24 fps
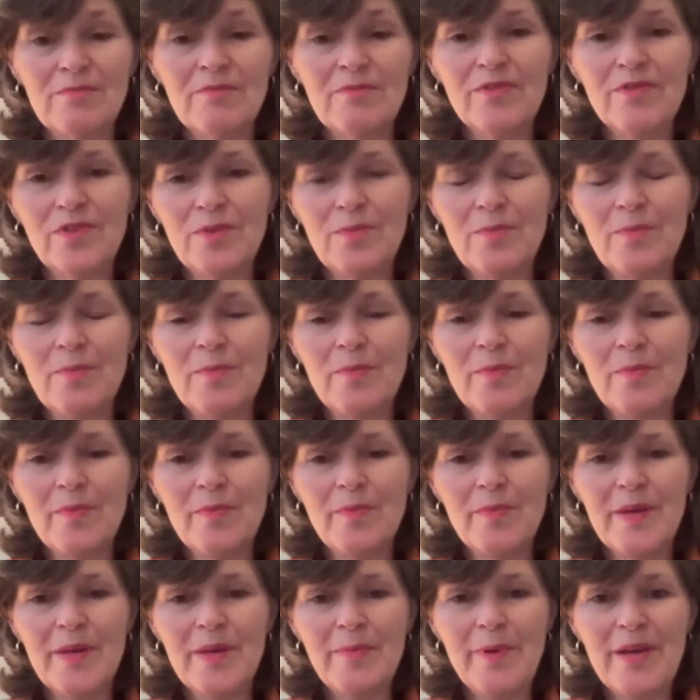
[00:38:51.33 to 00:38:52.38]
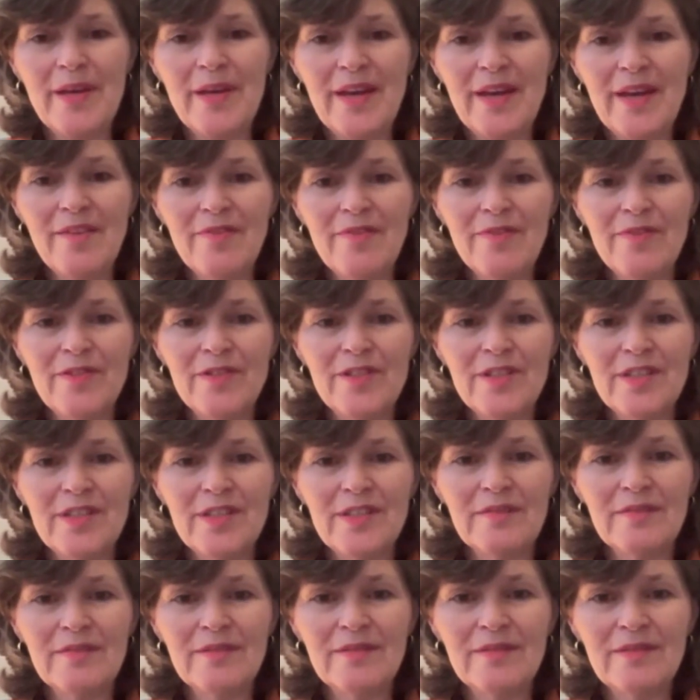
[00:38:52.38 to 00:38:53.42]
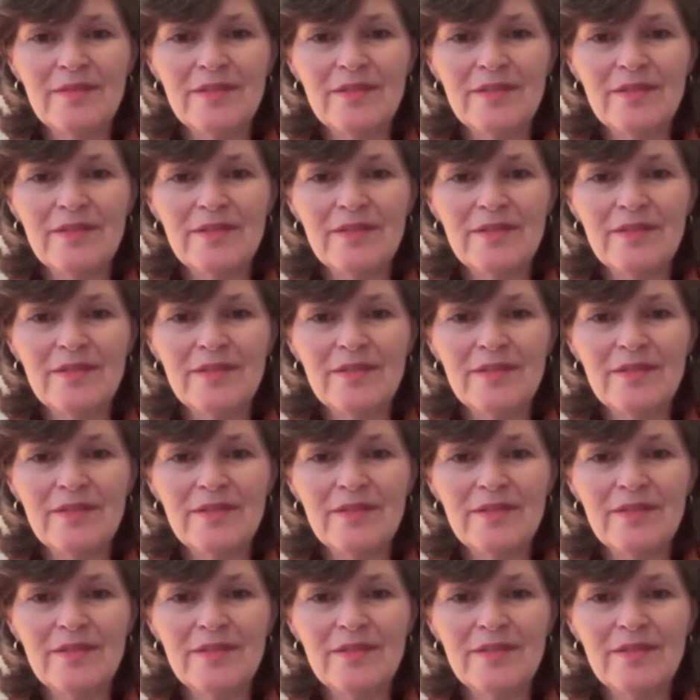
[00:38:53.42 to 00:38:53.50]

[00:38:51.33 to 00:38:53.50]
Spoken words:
from BPF to